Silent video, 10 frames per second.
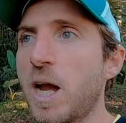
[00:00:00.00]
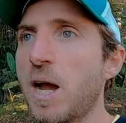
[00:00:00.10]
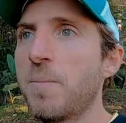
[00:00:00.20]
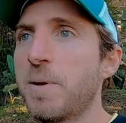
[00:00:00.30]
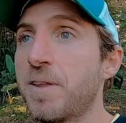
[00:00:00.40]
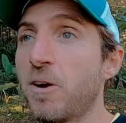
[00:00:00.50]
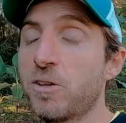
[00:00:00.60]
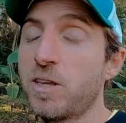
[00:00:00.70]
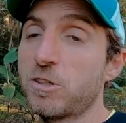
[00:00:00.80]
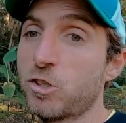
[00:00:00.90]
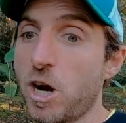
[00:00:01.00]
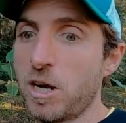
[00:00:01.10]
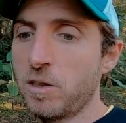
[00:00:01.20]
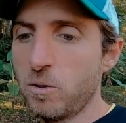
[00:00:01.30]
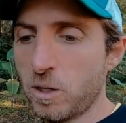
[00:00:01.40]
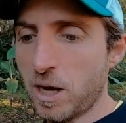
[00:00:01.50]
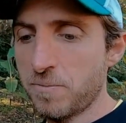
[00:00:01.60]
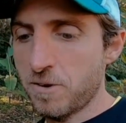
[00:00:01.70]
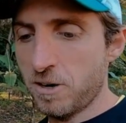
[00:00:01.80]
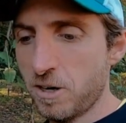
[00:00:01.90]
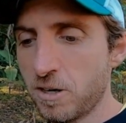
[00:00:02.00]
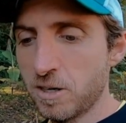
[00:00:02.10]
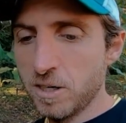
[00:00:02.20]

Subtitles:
at the hotel, trying to look after her